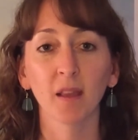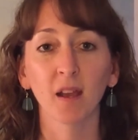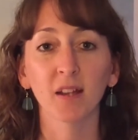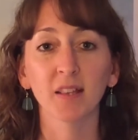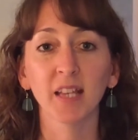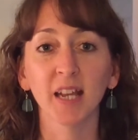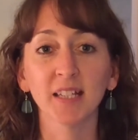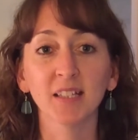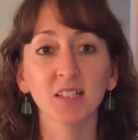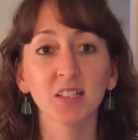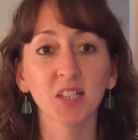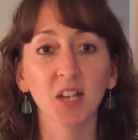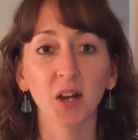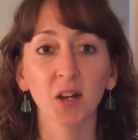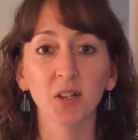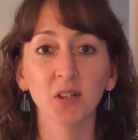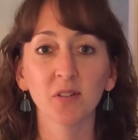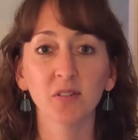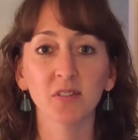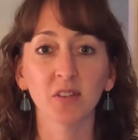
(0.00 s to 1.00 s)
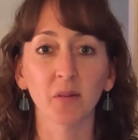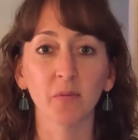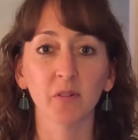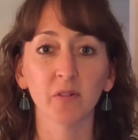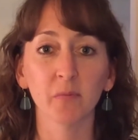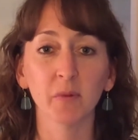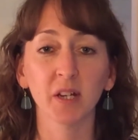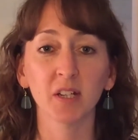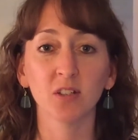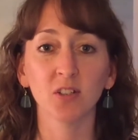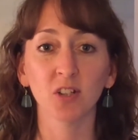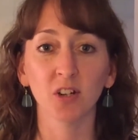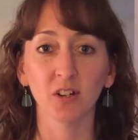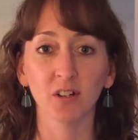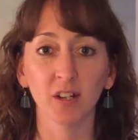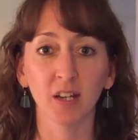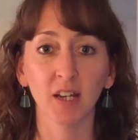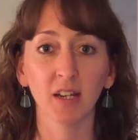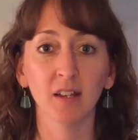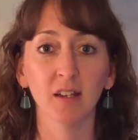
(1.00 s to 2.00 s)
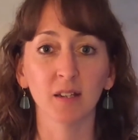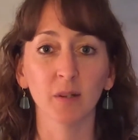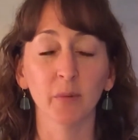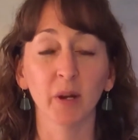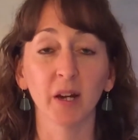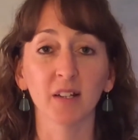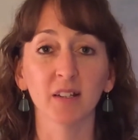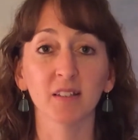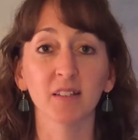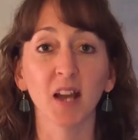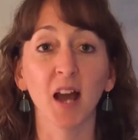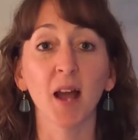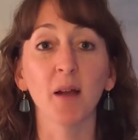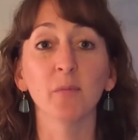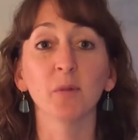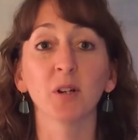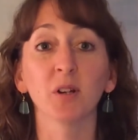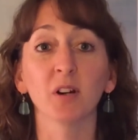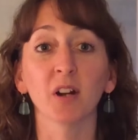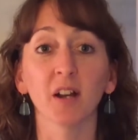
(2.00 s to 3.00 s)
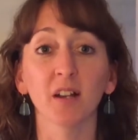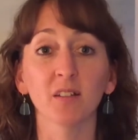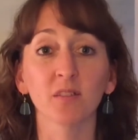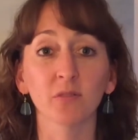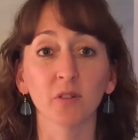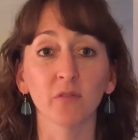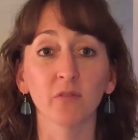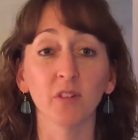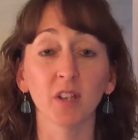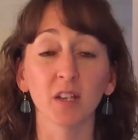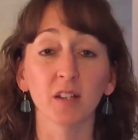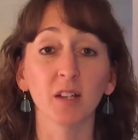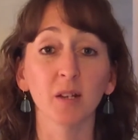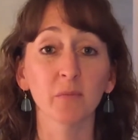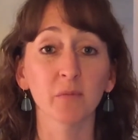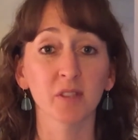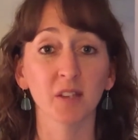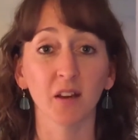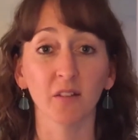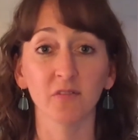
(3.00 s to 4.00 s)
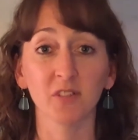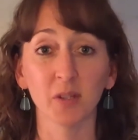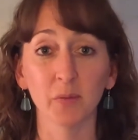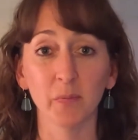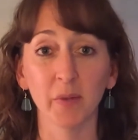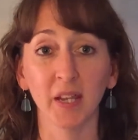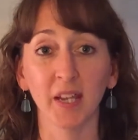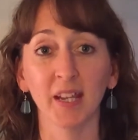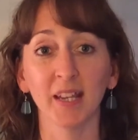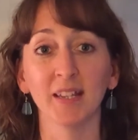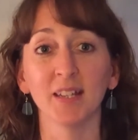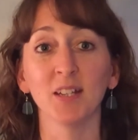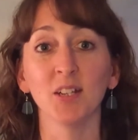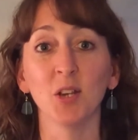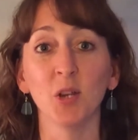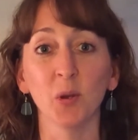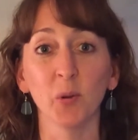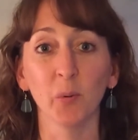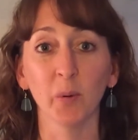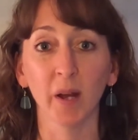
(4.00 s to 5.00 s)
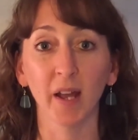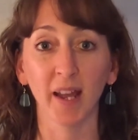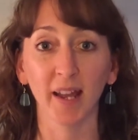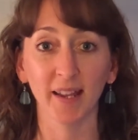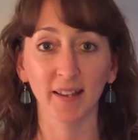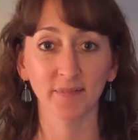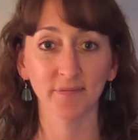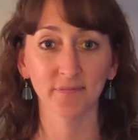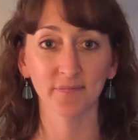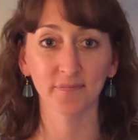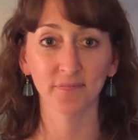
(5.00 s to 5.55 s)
I'd like to tell you some of my journey and about a time when Christ revealed himself to me in a new way.